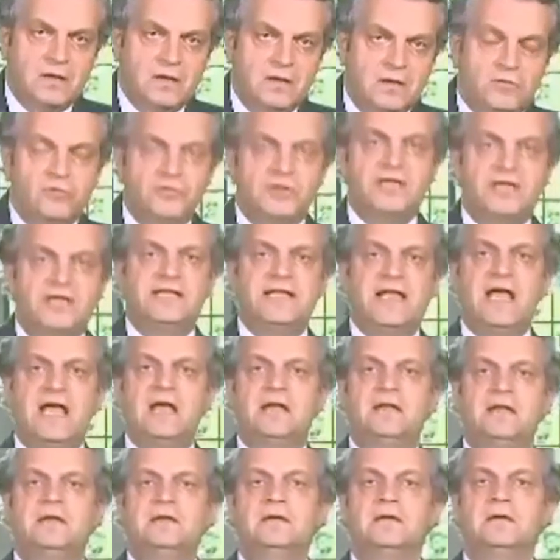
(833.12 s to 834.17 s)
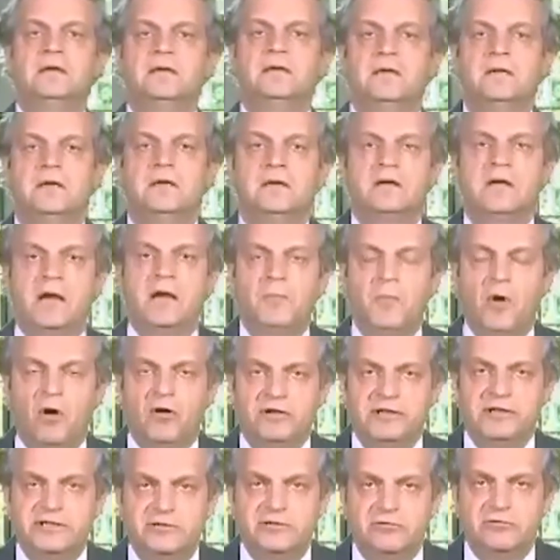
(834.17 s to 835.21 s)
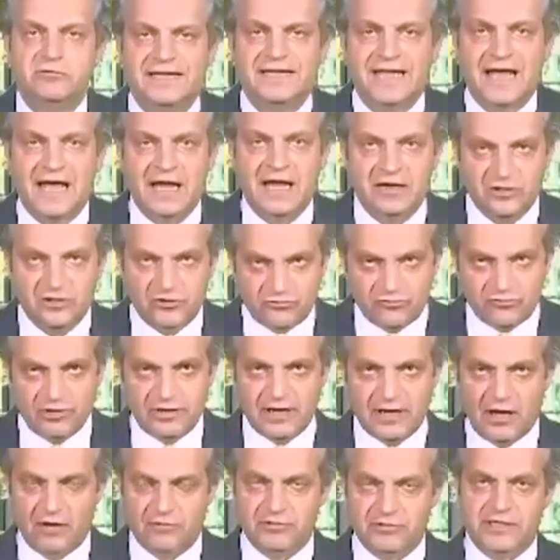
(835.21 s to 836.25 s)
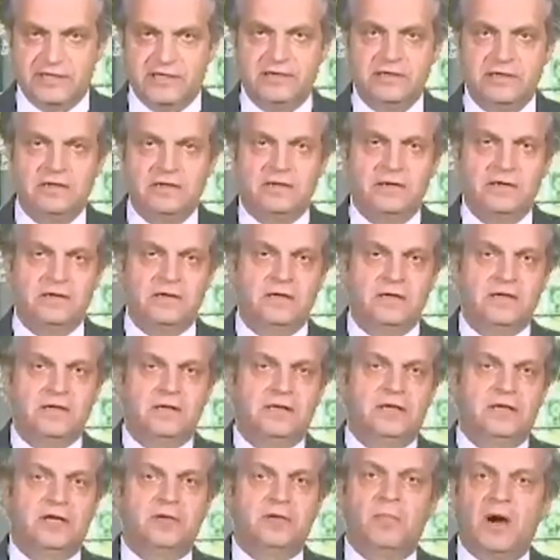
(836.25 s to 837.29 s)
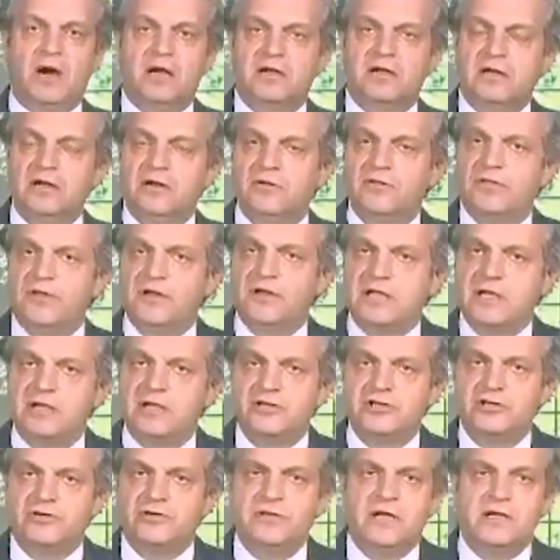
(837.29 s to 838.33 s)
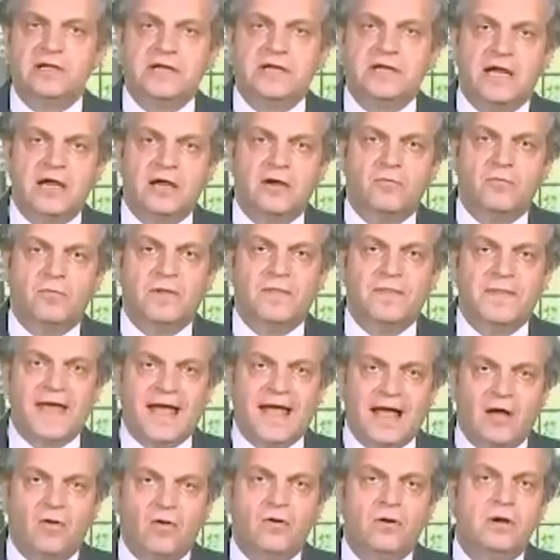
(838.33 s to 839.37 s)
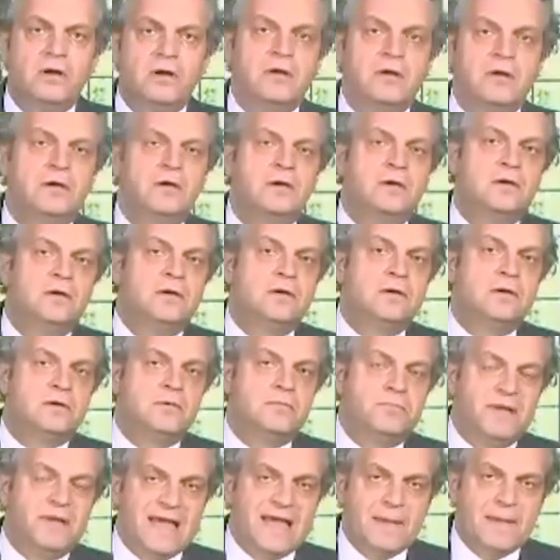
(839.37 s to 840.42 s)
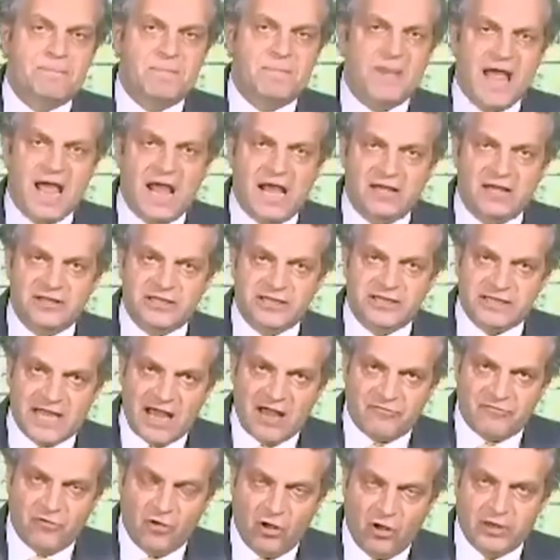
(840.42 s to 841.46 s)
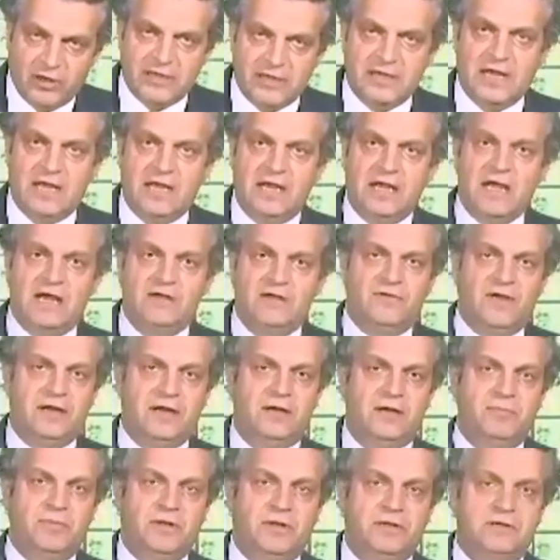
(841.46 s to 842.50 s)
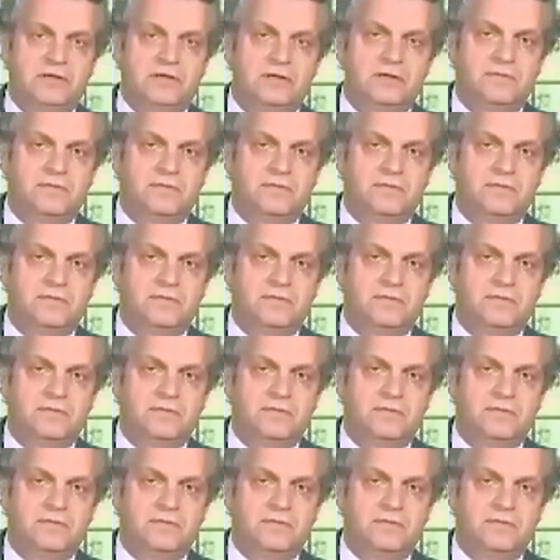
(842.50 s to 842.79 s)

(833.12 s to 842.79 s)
To this end, I'm also delighted to announce that Martin Luther King Jr. Day will now be a paid staff holiday at Vanderbilt.